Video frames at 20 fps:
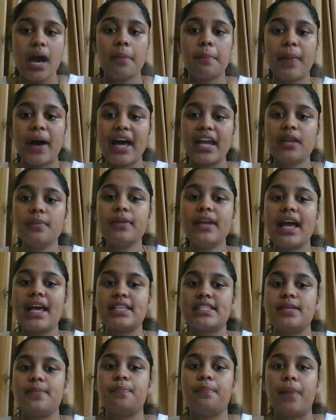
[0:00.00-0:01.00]
Parliament
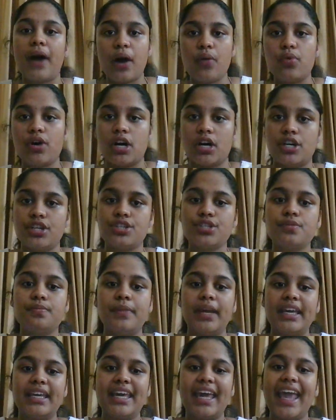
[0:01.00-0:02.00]
has the power to
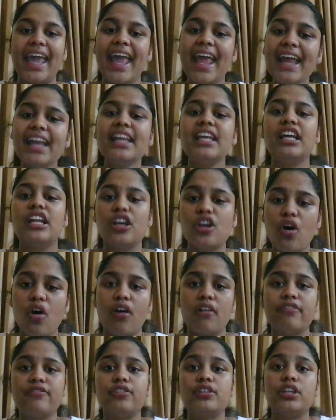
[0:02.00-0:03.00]
make any
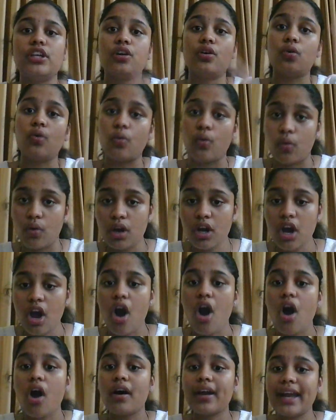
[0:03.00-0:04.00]
law for the whole
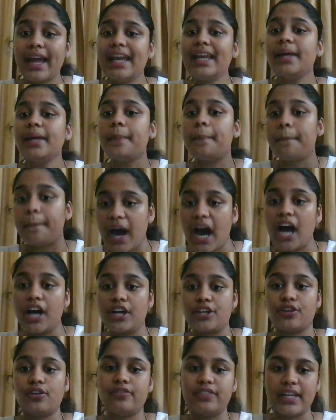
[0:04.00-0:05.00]
or any
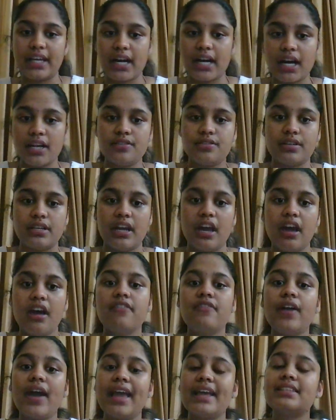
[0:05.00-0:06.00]
part of the country
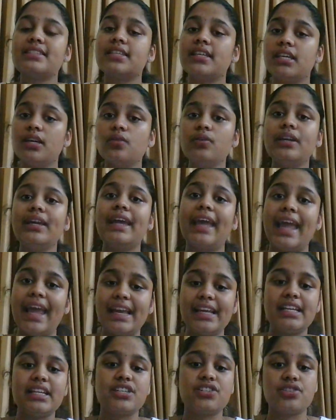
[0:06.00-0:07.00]
for executing
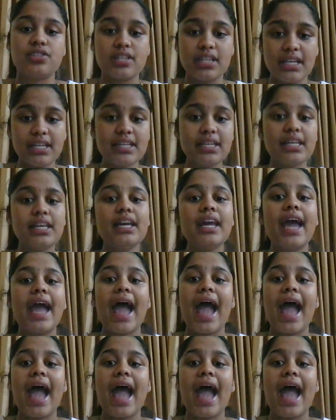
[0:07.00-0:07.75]
any treaty,